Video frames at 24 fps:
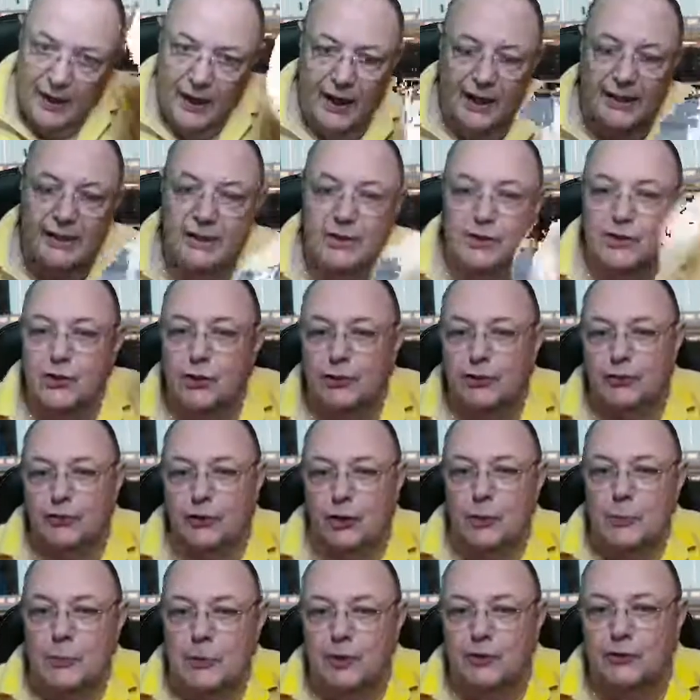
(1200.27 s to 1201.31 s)
and it shouldn't
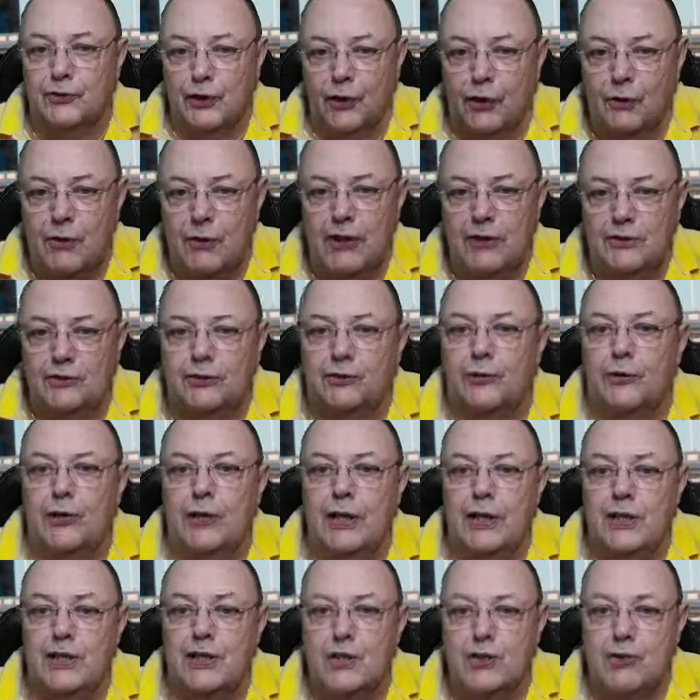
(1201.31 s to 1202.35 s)
do, because the green
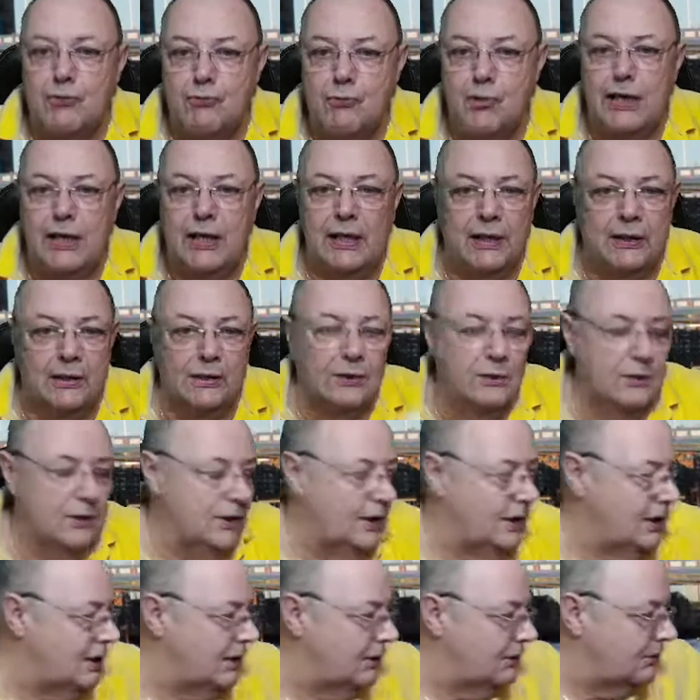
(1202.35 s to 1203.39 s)
screen is green, not
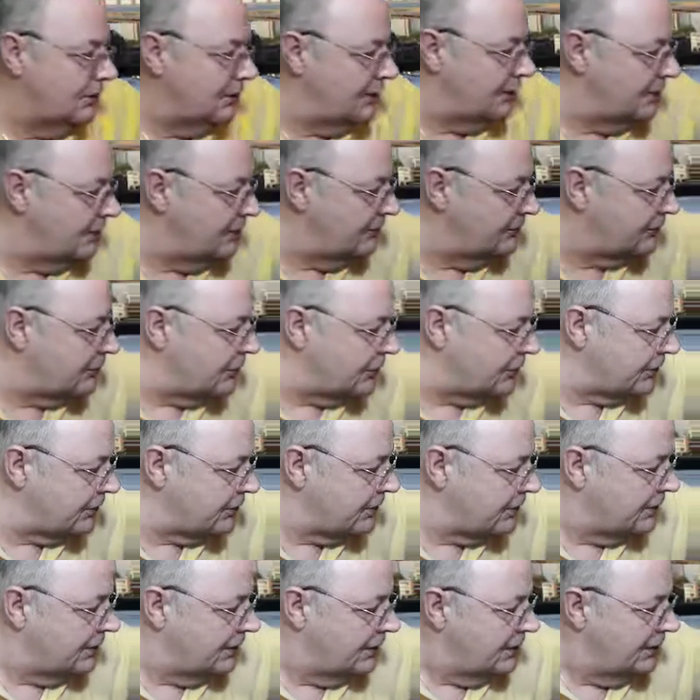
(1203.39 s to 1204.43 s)
yellow, and I've got
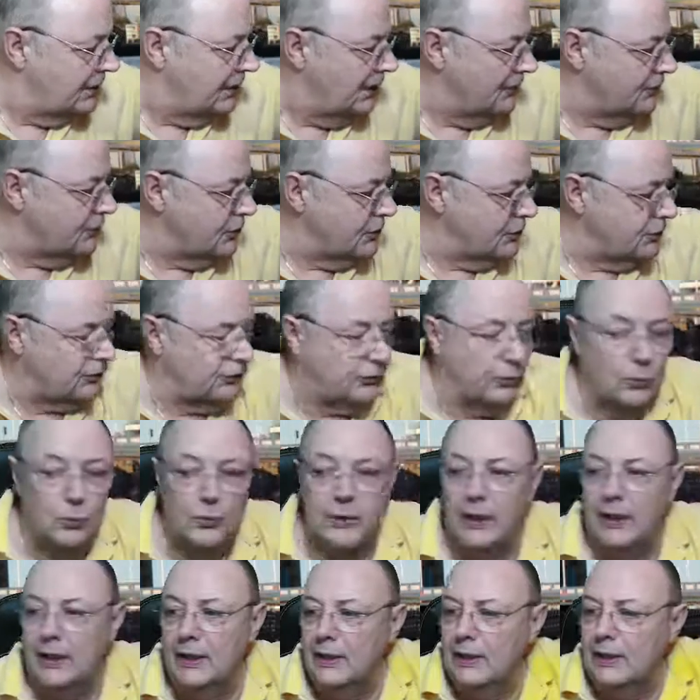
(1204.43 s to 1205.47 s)
to sort
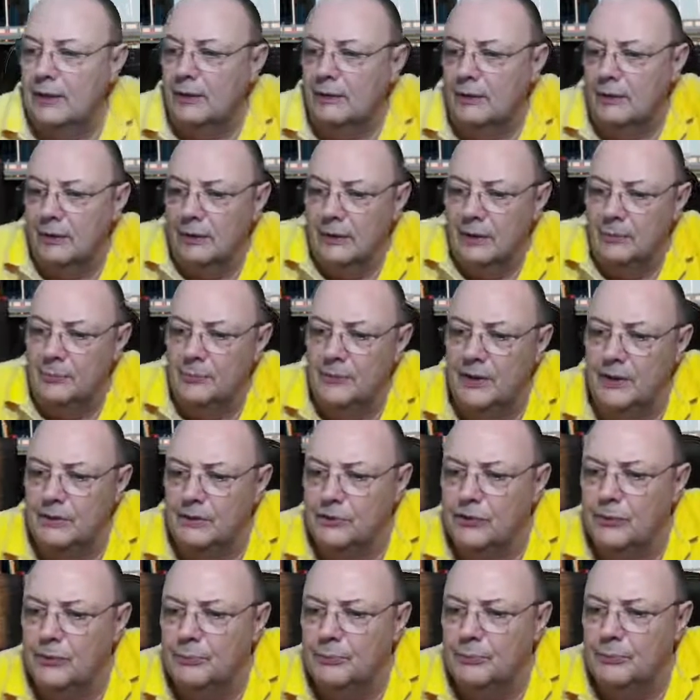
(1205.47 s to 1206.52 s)
that out. That's
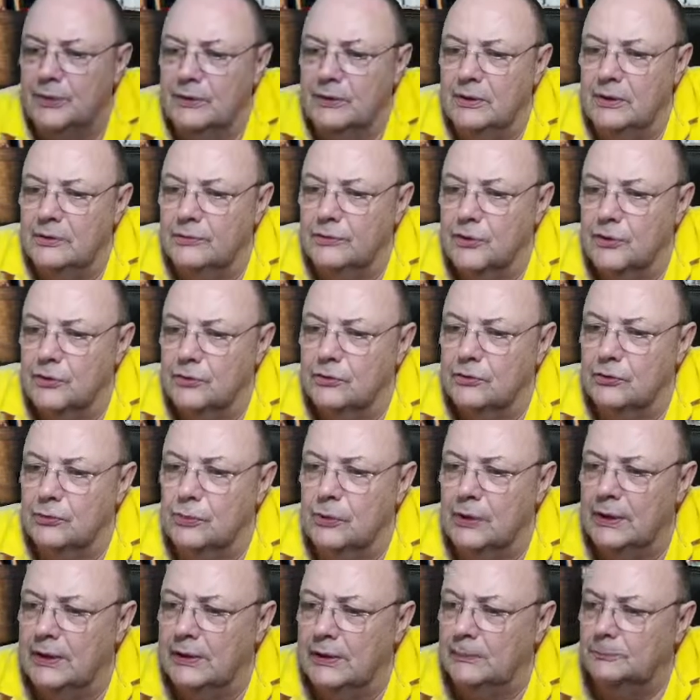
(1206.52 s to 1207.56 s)
something that I've got to
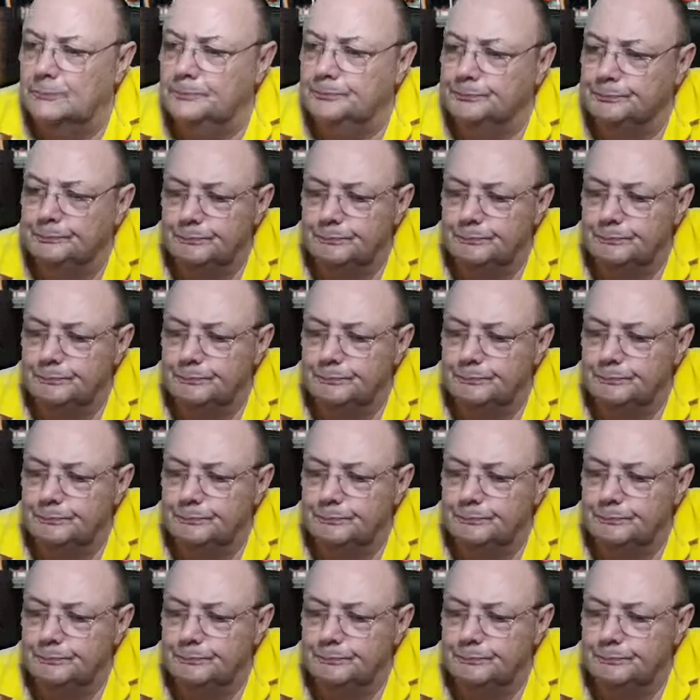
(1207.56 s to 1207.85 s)
sort out.